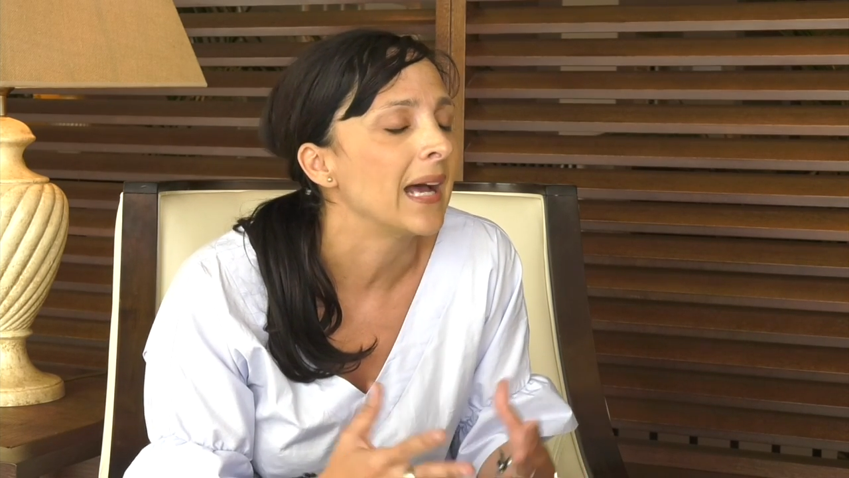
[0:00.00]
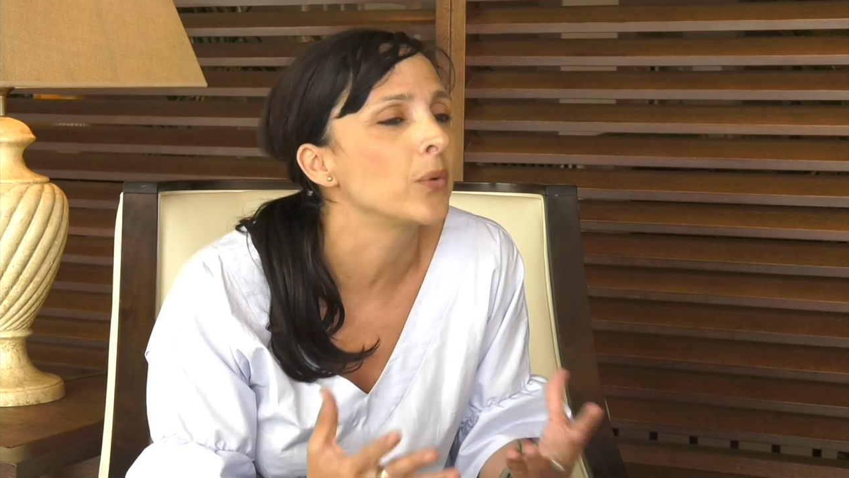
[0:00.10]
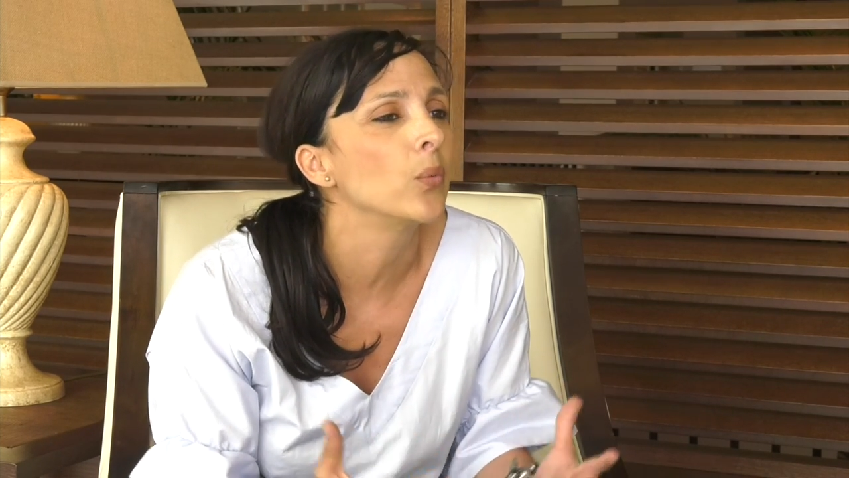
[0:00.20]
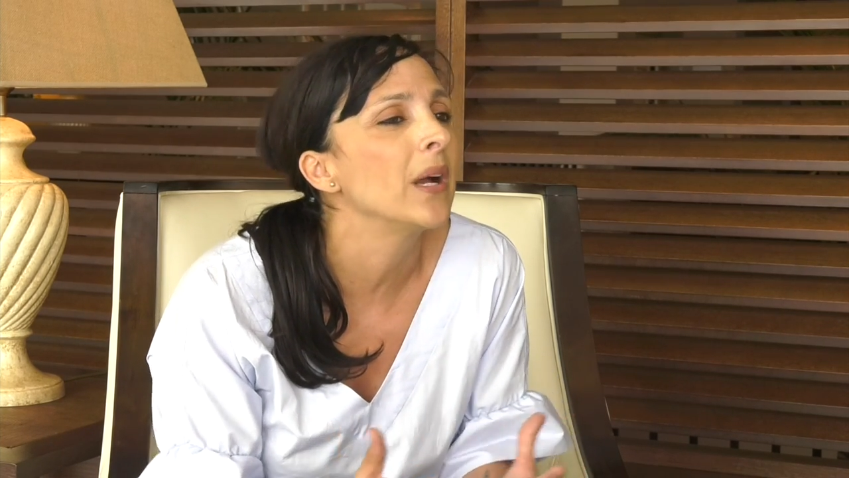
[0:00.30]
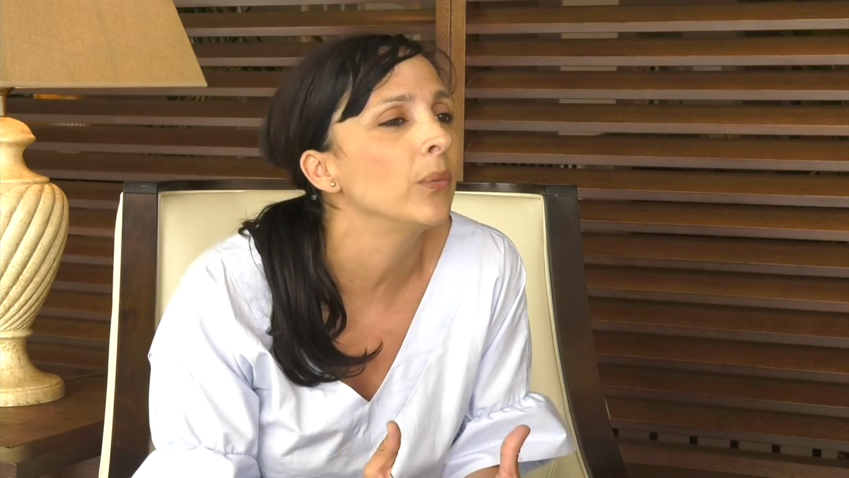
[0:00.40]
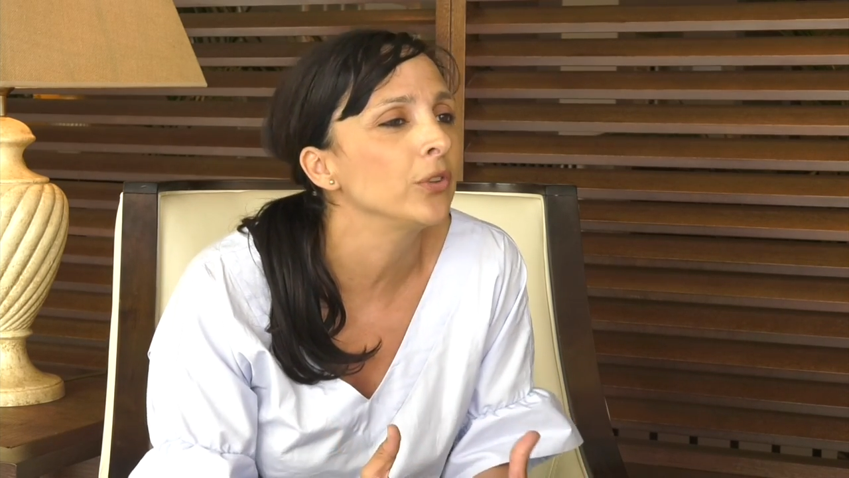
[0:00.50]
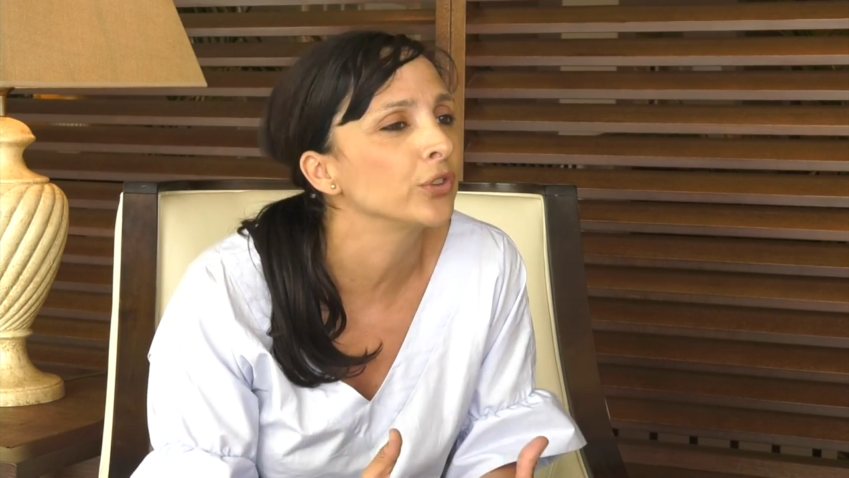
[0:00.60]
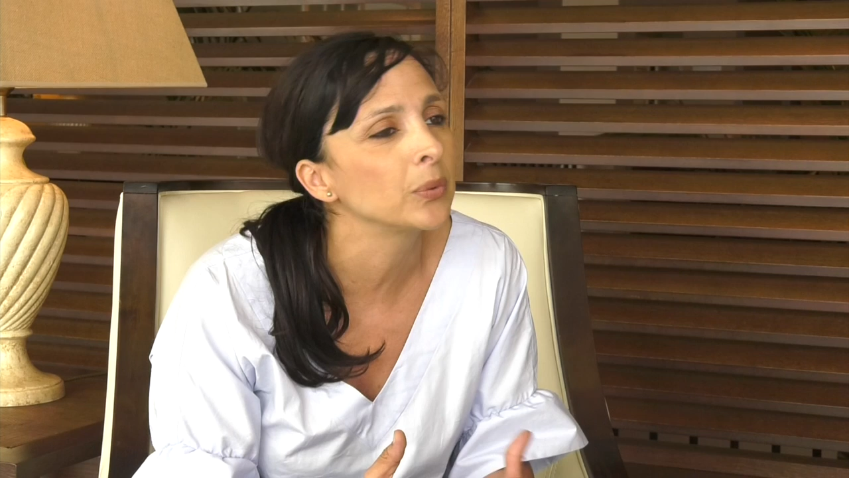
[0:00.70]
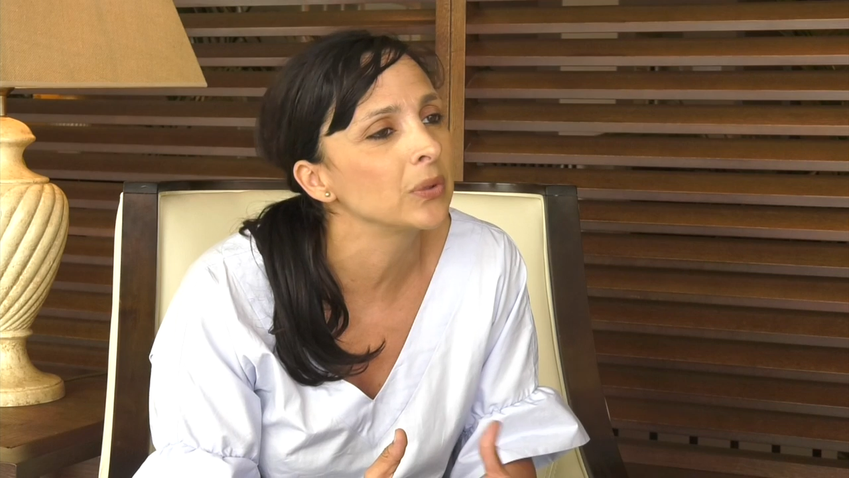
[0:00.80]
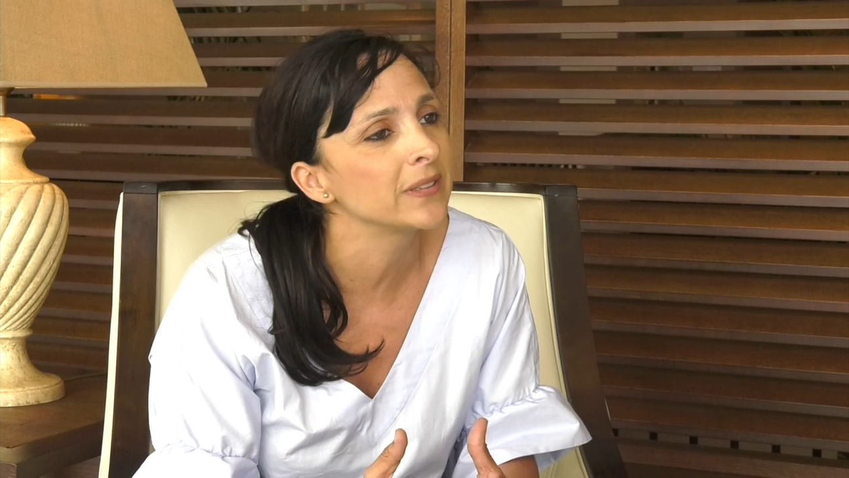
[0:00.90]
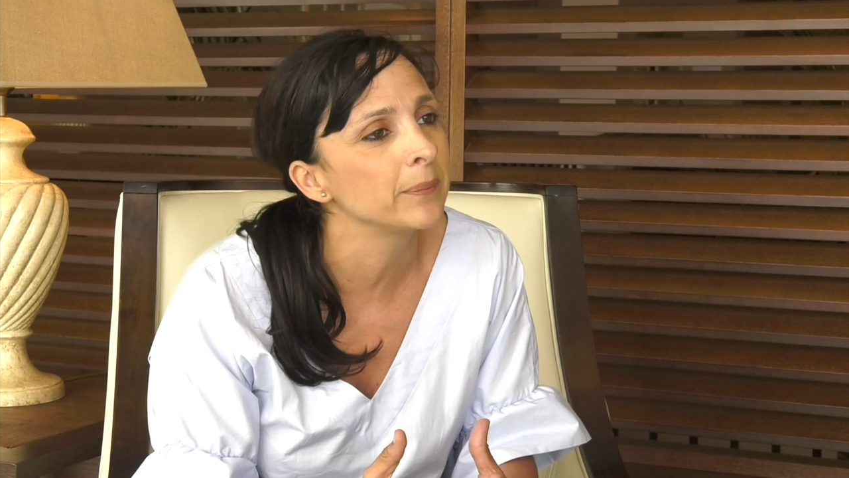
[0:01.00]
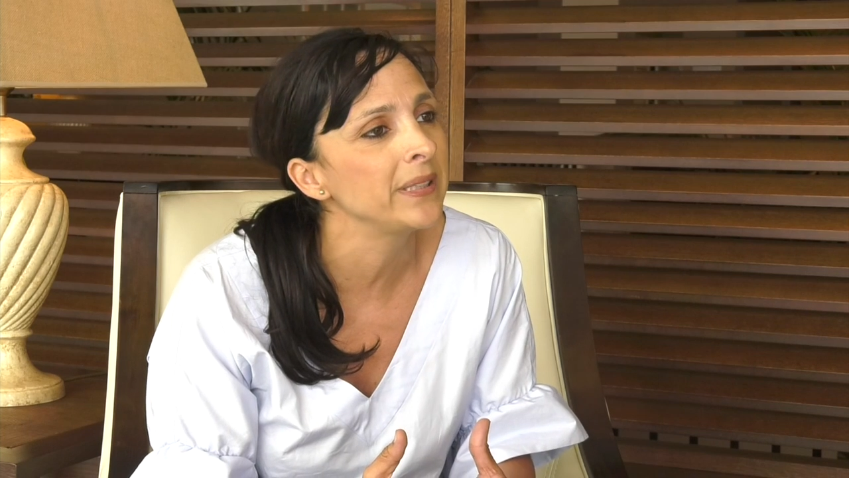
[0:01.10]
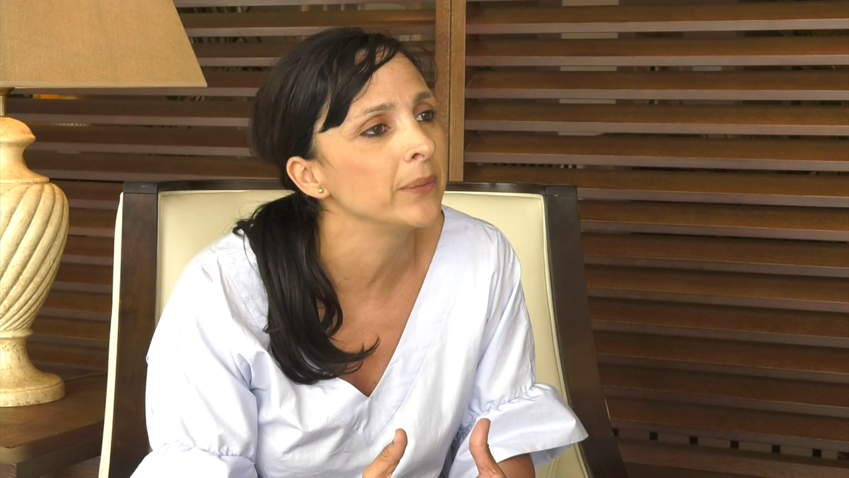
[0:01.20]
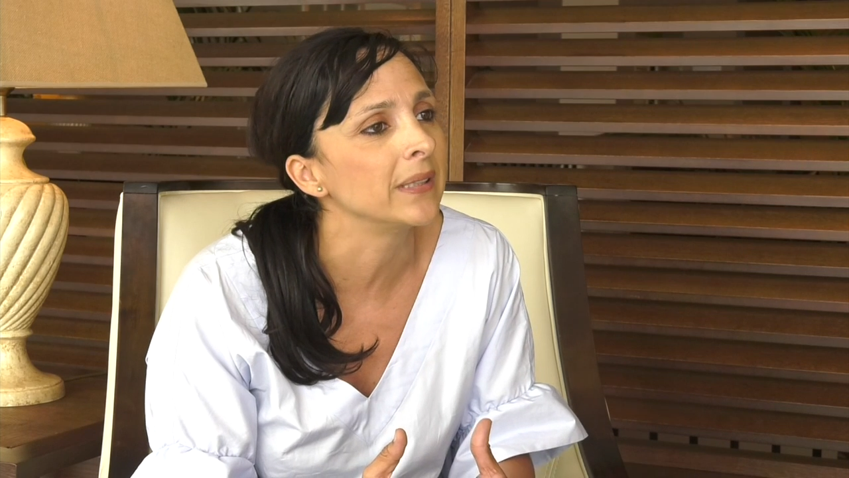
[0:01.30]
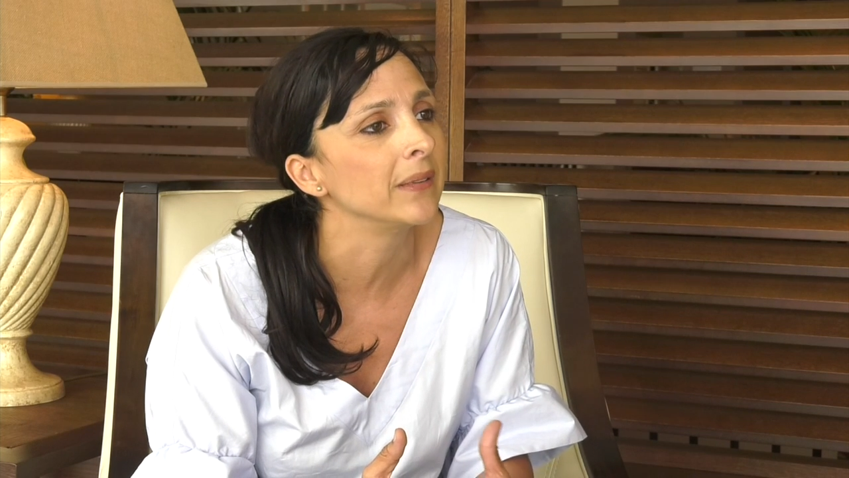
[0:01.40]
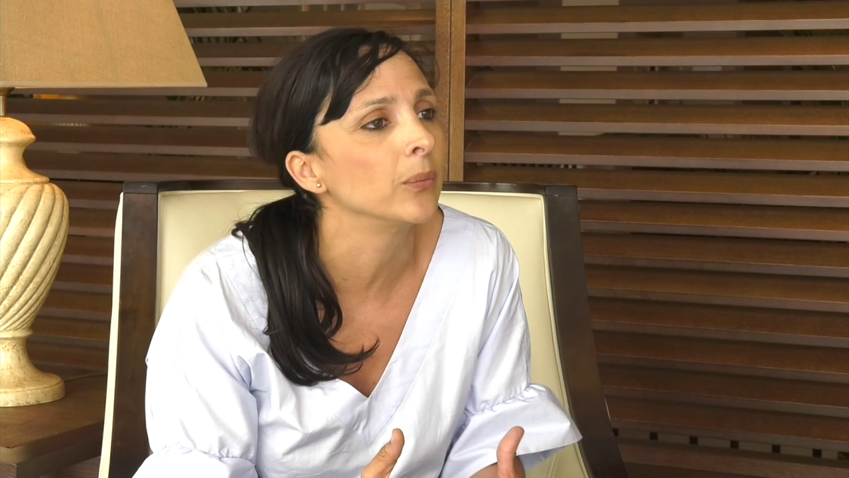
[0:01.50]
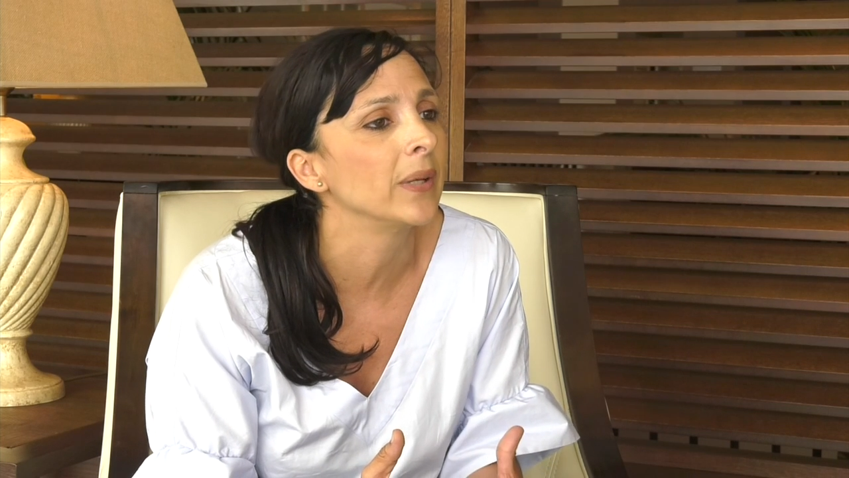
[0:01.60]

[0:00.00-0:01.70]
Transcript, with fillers: And where will Gibraltar be when,